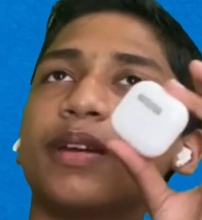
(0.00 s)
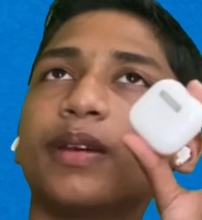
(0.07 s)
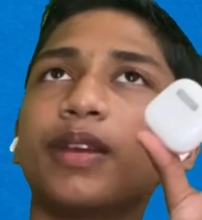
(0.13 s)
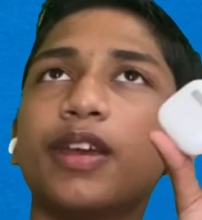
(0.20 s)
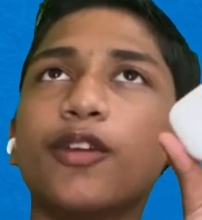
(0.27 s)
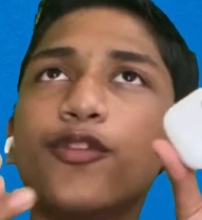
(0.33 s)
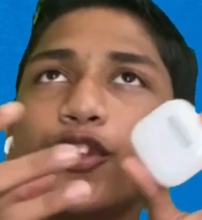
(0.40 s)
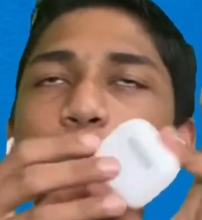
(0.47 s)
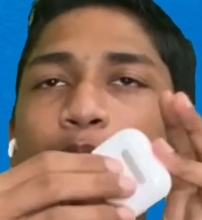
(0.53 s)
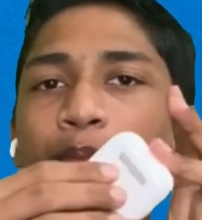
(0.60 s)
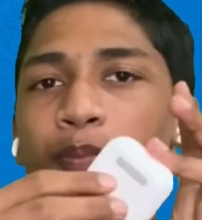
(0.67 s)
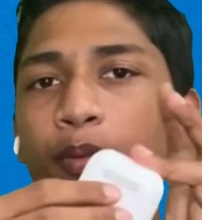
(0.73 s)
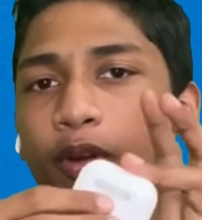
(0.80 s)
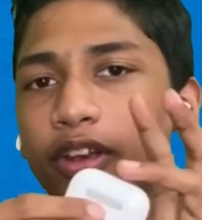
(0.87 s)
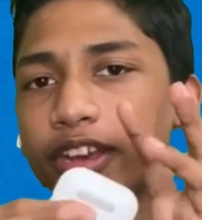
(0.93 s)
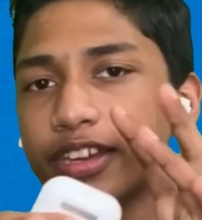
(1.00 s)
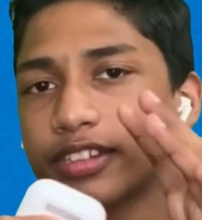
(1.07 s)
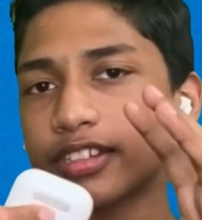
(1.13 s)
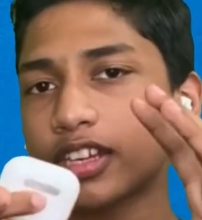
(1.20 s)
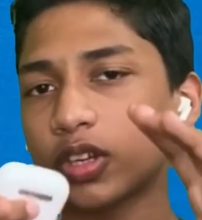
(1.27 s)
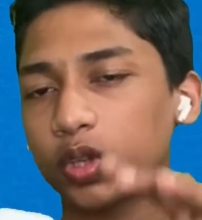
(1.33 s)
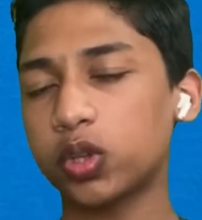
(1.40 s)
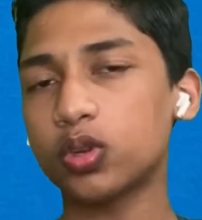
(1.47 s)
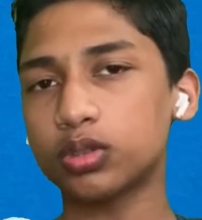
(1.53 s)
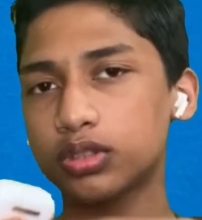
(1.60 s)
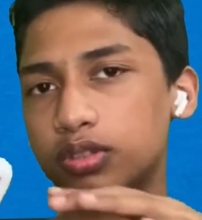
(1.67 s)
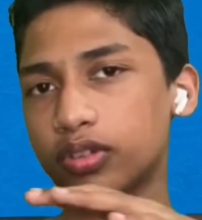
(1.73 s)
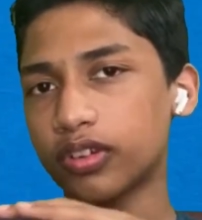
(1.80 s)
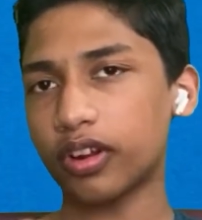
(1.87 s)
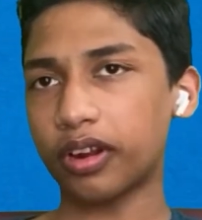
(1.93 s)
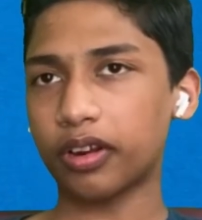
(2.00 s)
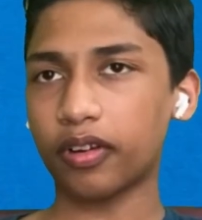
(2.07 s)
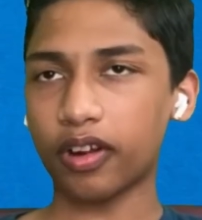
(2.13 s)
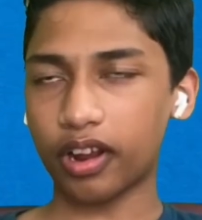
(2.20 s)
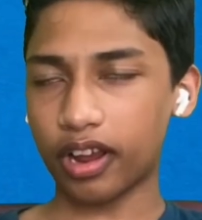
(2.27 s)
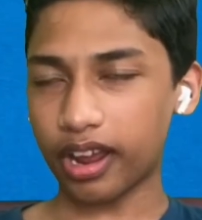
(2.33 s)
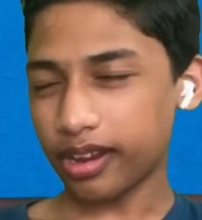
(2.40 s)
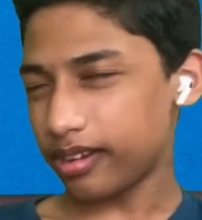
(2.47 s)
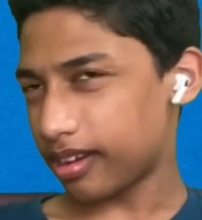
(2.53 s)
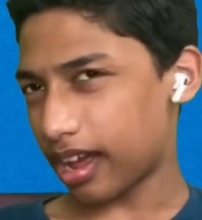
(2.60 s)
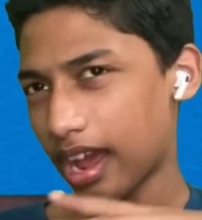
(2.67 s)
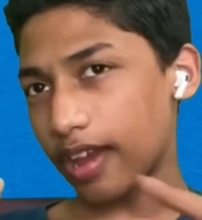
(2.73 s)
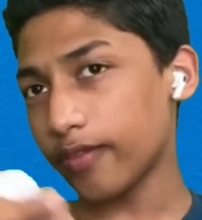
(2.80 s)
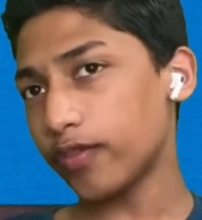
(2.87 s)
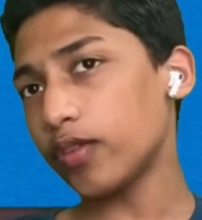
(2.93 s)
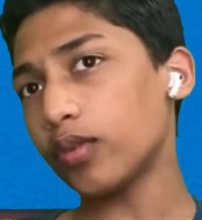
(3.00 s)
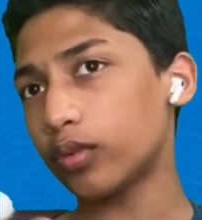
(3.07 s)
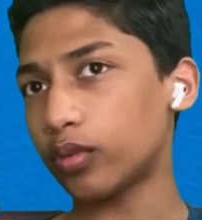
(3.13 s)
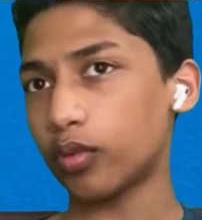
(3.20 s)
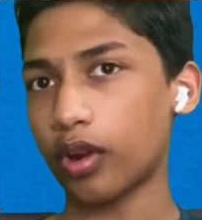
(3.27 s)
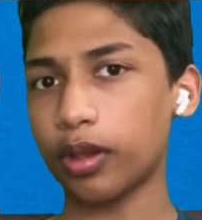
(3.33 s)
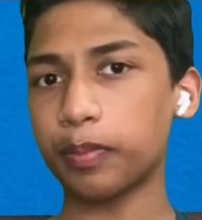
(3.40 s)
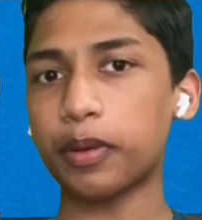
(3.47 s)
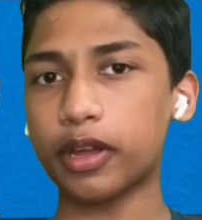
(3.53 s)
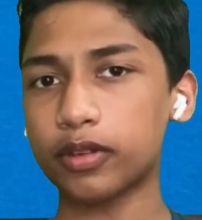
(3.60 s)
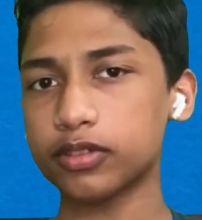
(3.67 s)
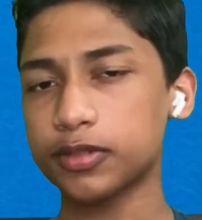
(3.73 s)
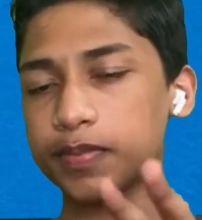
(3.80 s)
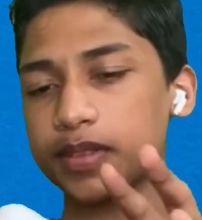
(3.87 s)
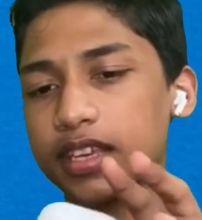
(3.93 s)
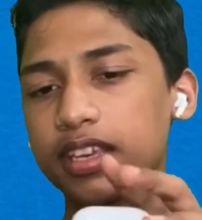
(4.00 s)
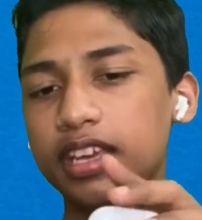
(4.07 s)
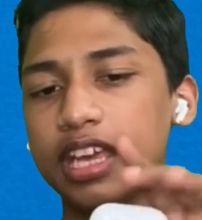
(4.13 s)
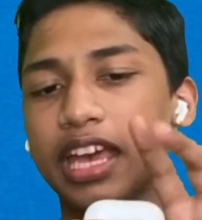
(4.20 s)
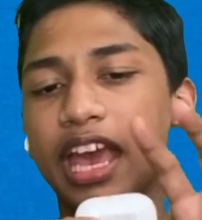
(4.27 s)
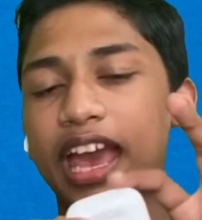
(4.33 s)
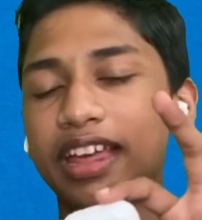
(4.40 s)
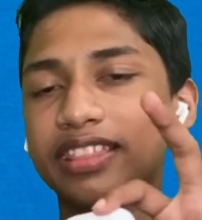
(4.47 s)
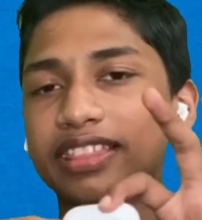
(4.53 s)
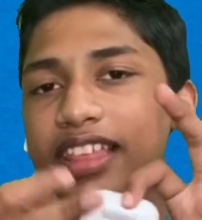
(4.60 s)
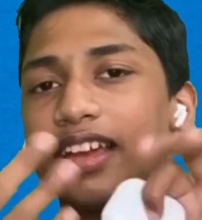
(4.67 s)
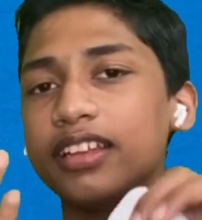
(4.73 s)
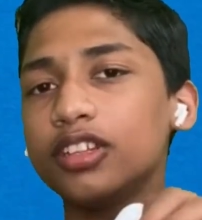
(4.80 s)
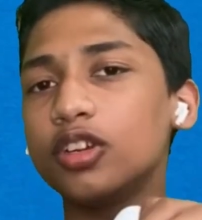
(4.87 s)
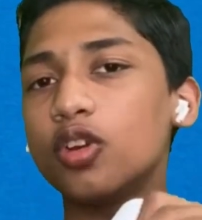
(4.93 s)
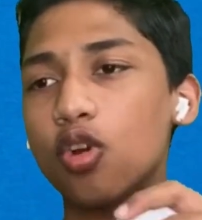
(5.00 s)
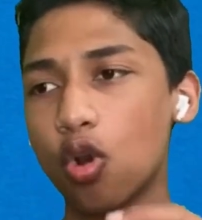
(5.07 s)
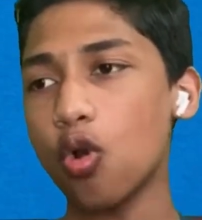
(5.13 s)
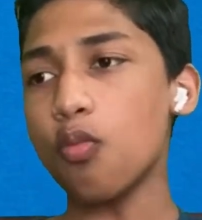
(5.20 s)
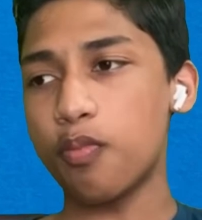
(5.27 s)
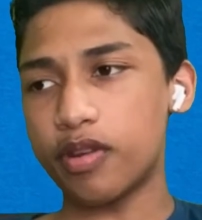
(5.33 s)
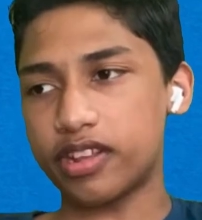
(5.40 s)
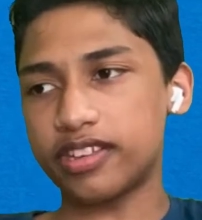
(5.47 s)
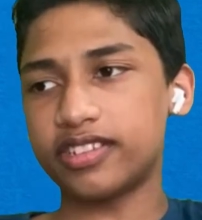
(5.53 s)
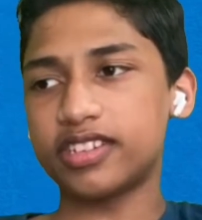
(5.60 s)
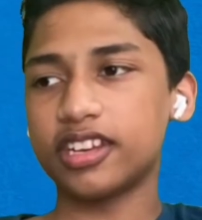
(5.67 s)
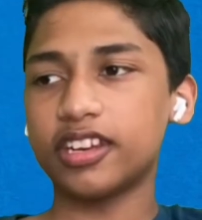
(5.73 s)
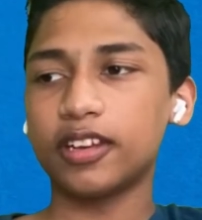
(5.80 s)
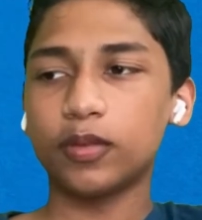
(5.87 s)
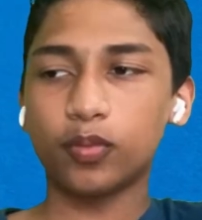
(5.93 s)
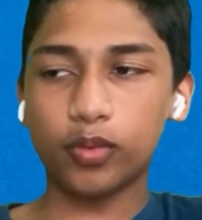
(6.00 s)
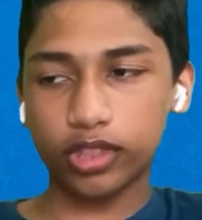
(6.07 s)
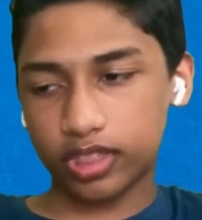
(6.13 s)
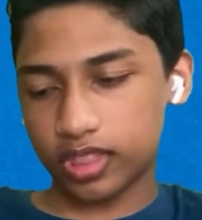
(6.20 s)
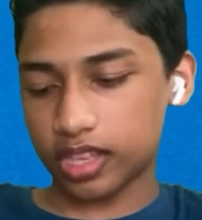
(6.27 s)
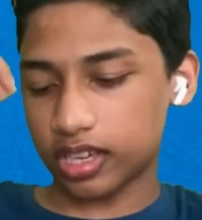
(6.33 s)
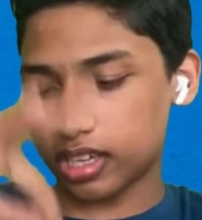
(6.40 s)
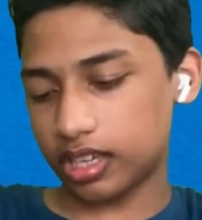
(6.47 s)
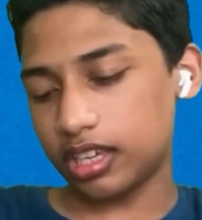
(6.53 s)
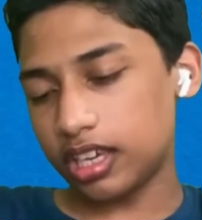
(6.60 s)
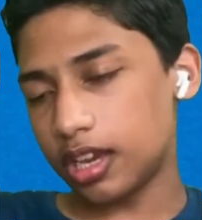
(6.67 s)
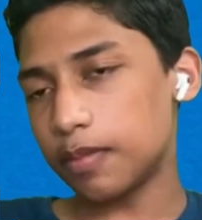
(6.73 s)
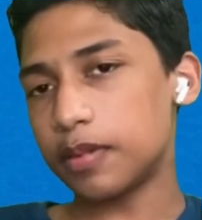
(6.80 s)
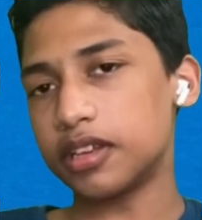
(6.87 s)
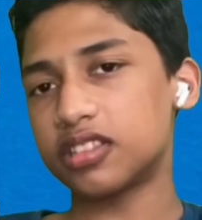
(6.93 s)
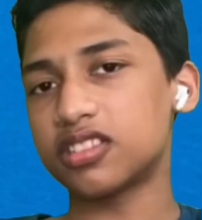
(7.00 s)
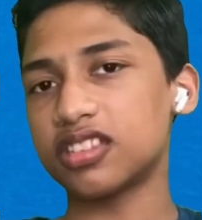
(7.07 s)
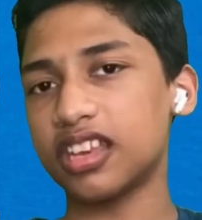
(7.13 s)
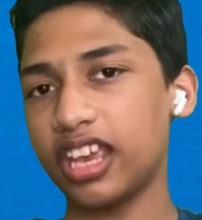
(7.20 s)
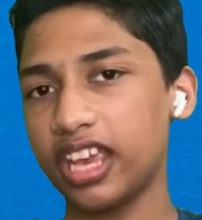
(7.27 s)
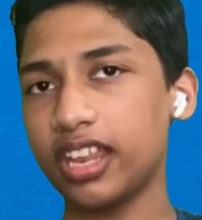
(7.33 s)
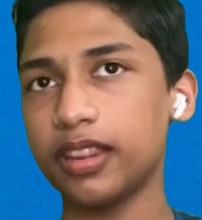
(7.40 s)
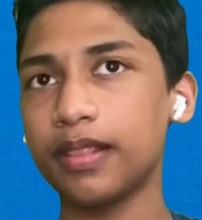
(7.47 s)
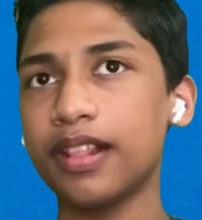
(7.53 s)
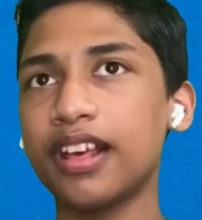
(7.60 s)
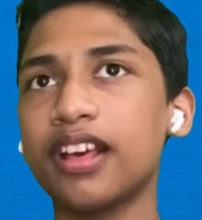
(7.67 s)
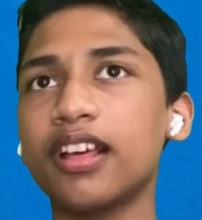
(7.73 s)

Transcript: if you bring it close to an iPhone or iPad or something, and then you open it with the earbuds in,